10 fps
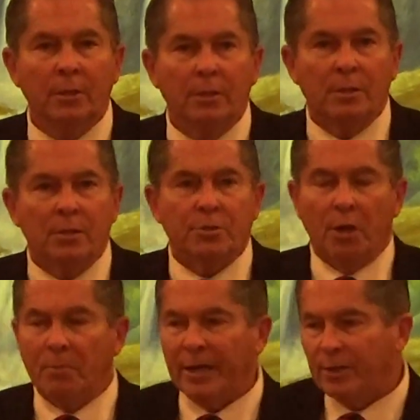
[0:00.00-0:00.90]
Amen.
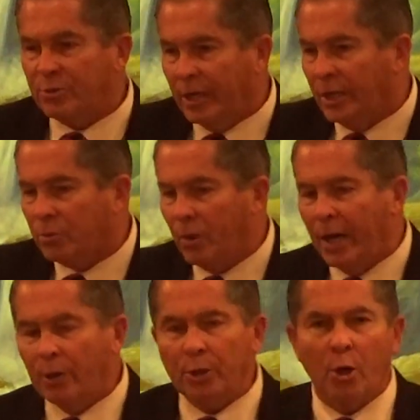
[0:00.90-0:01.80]
Somebody says,
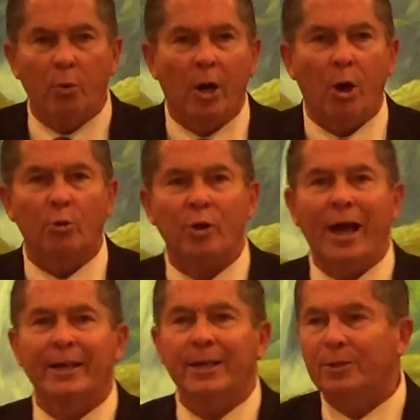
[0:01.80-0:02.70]
well, you know, we're all
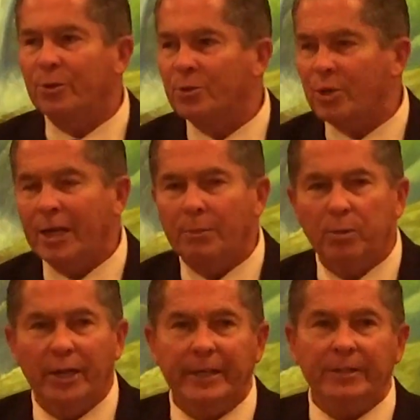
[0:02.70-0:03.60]
trying to get to the
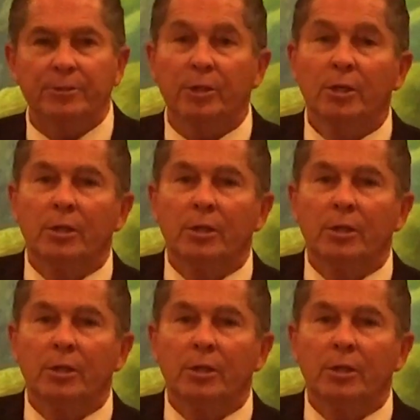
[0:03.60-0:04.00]
same place.